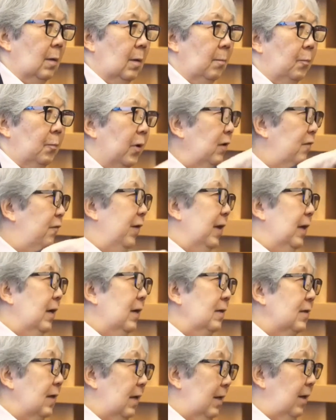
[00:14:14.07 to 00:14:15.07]
point
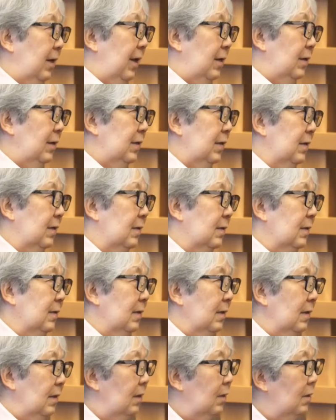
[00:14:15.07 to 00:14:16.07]
fingers at the Asian,
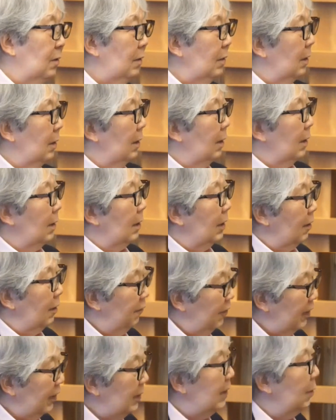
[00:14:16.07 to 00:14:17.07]
you know.
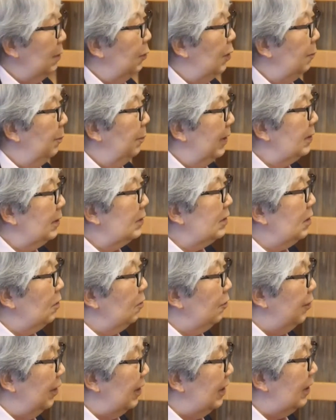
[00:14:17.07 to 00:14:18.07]
In fact, they were being so
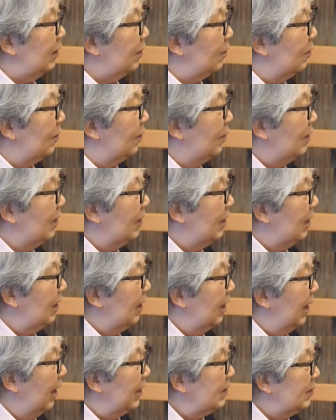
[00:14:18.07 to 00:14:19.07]
critical
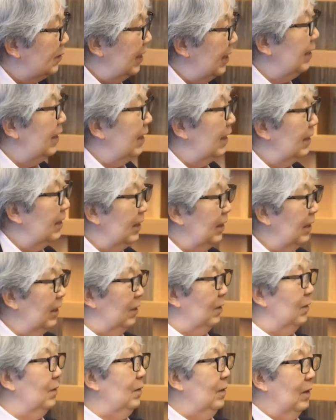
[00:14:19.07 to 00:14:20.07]
and say that, you
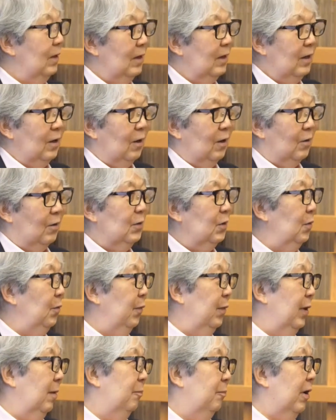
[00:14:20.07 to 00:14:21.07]
know, although we
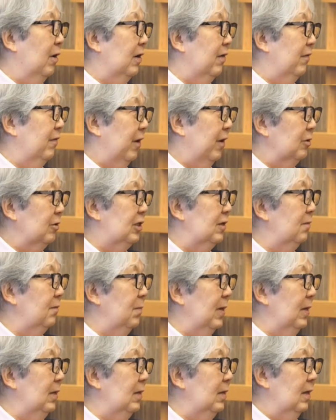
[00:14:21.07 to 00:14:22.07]
are proud of our
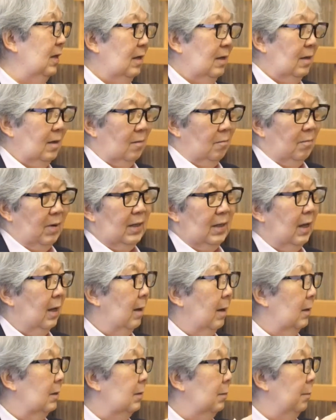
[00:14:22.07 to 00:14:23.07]
achievement, but
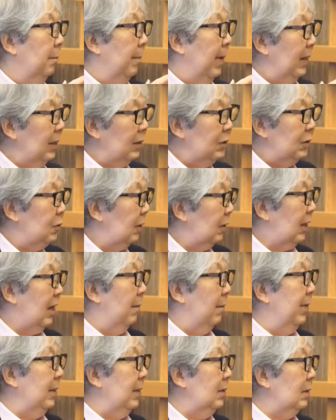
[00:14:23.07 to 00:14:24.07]
there are many
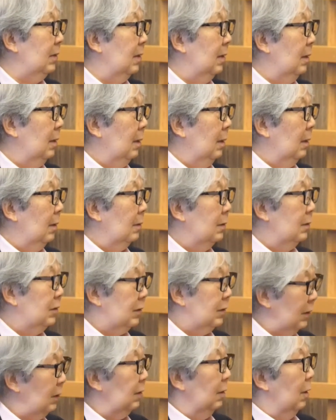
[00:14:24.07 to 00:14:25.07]
shortcomings
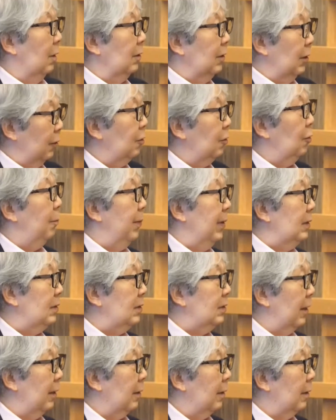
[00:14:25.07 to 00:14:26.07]
still on the European side.